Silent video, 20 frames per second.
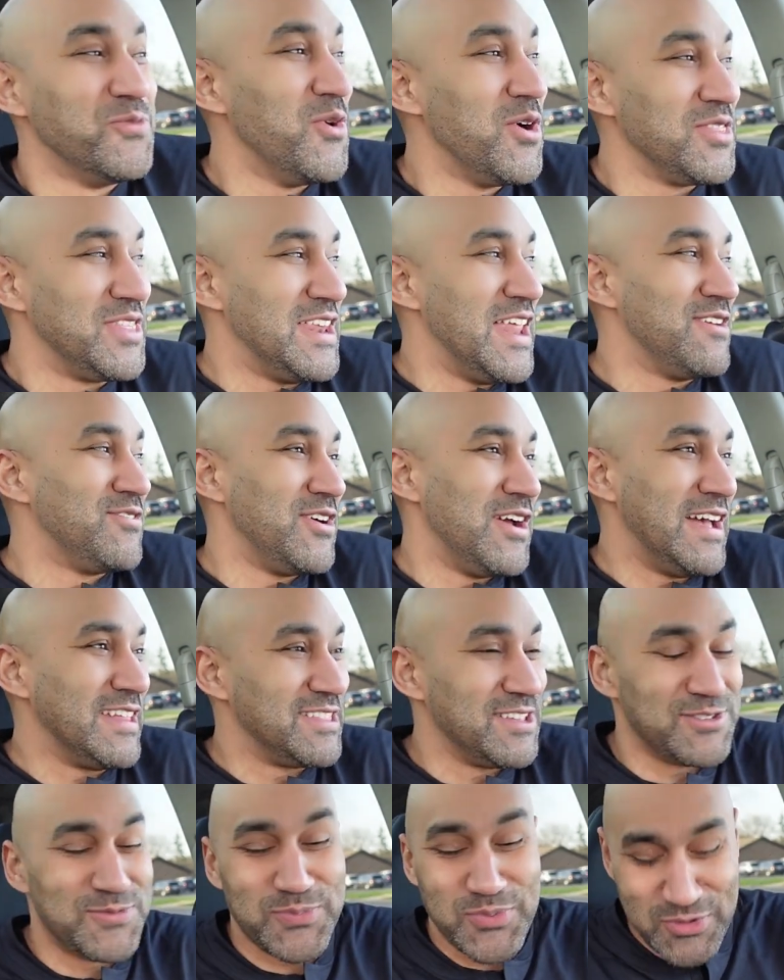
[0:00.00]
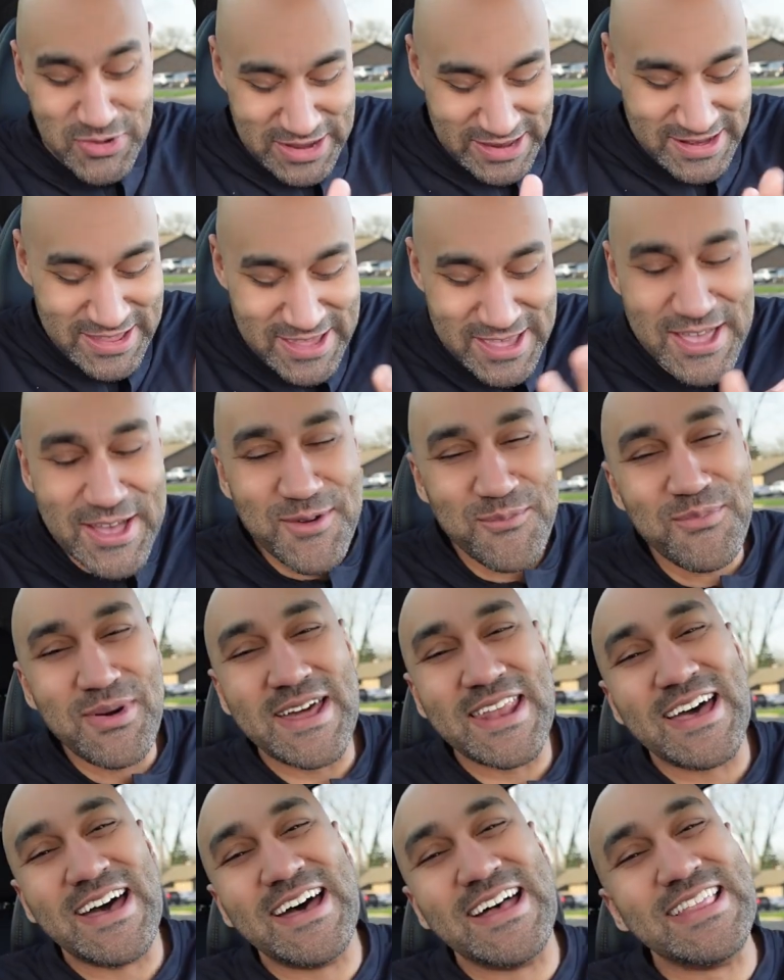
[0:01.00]
more than ever at this point.
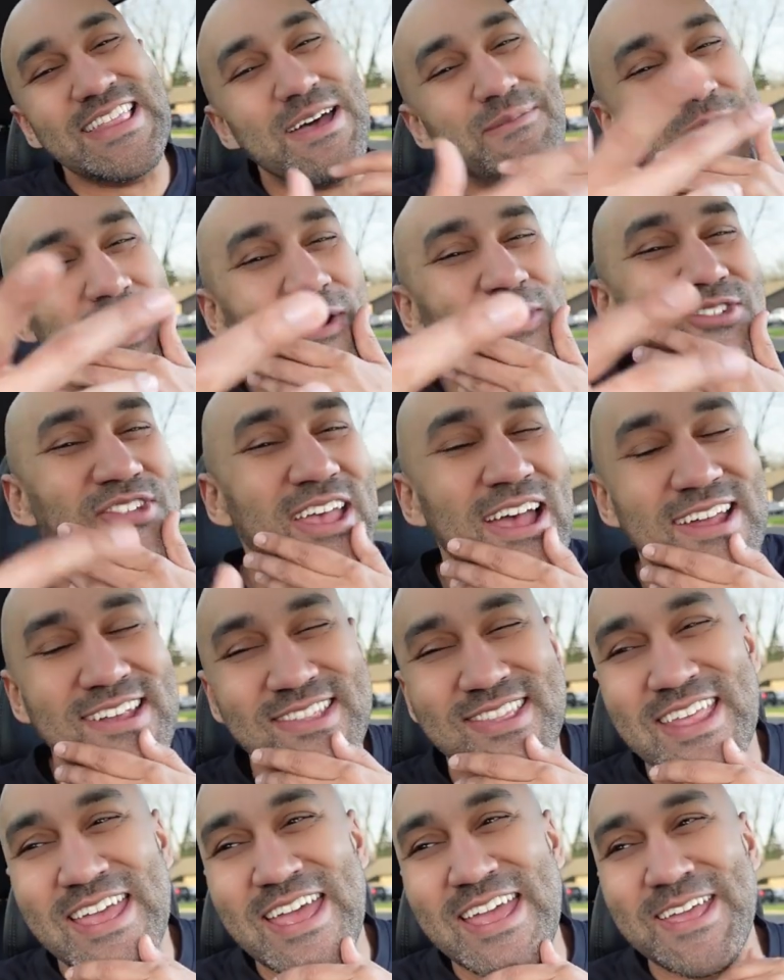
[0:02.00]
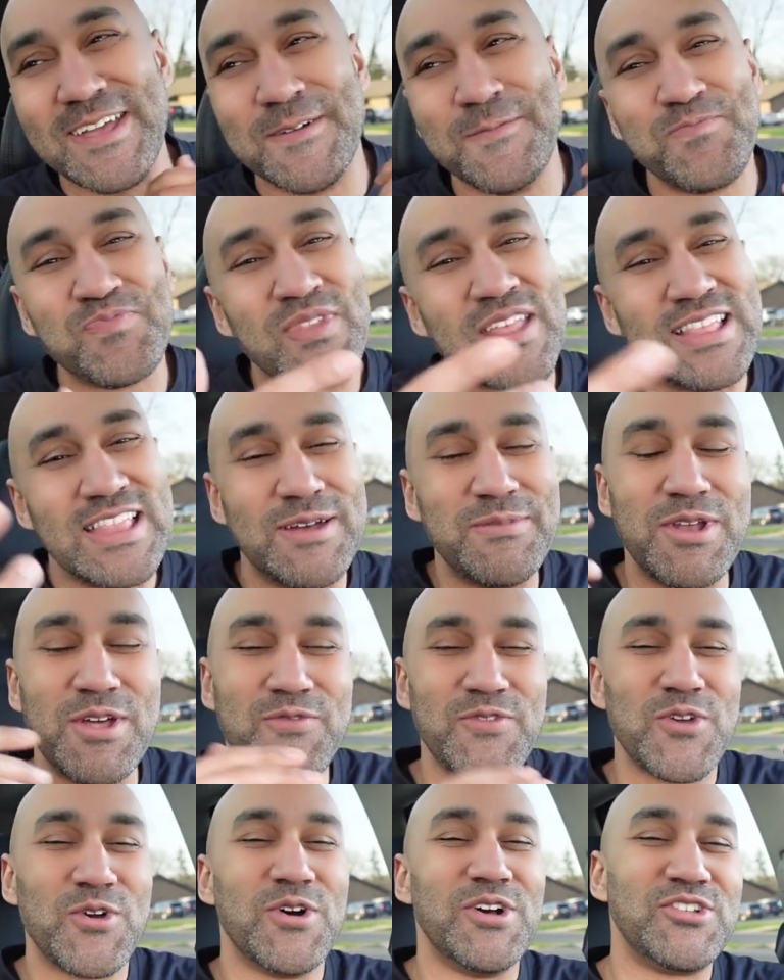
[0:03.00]
But let me know what you guys think. Let me know
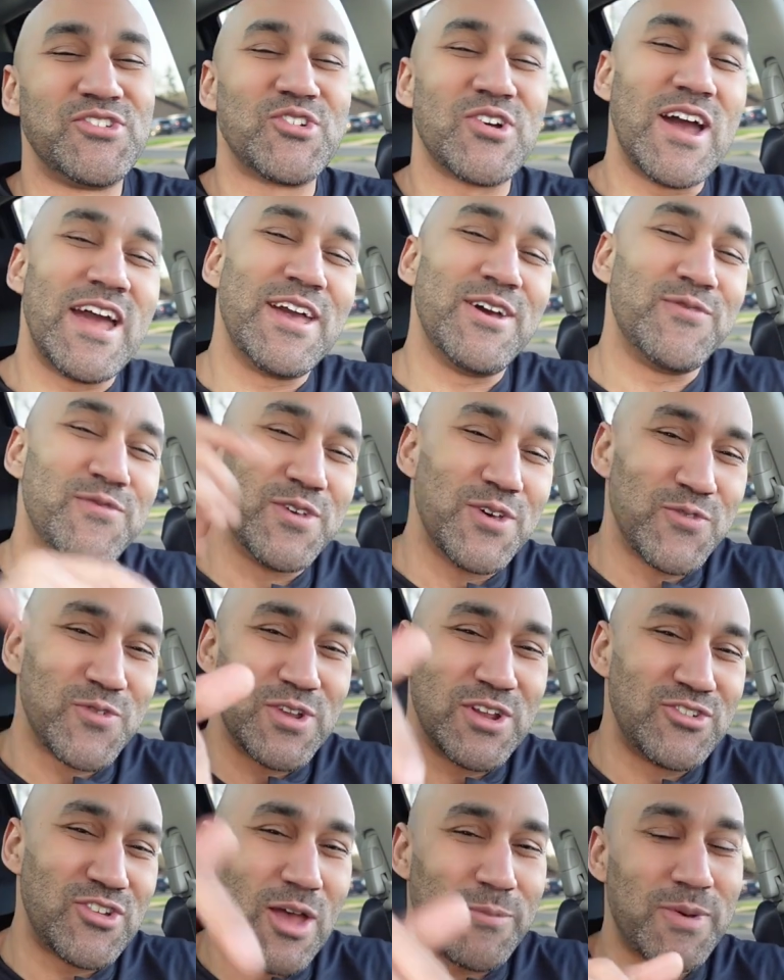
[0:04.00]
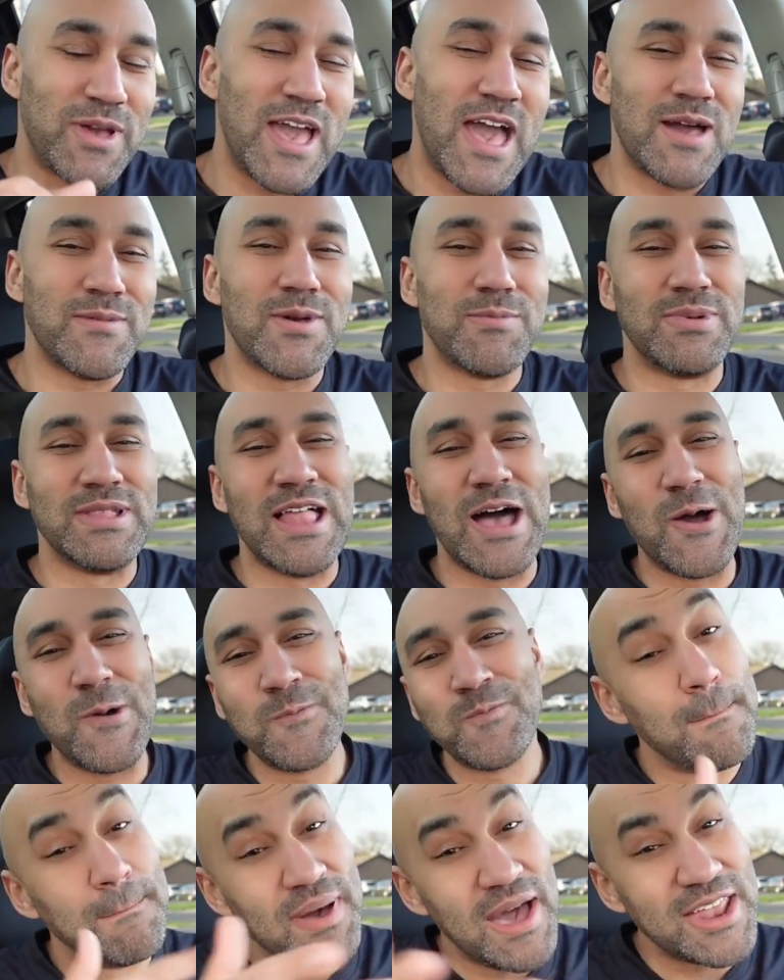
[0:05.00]
if you're going to try it. Feel free to drop a comment below.
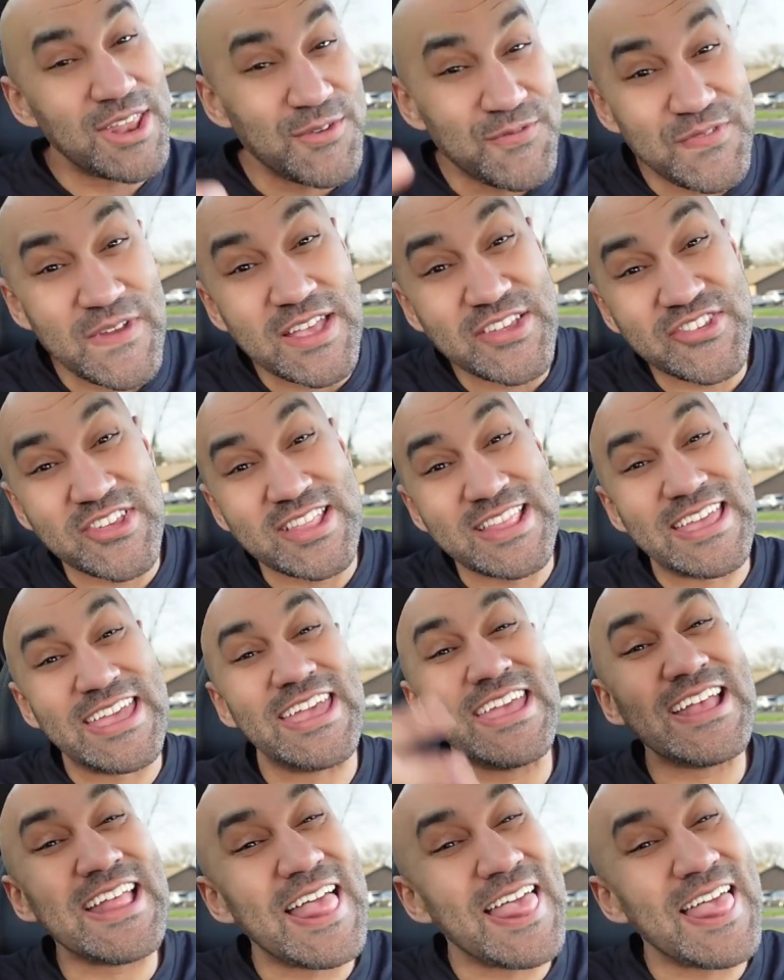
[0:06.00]
But officially,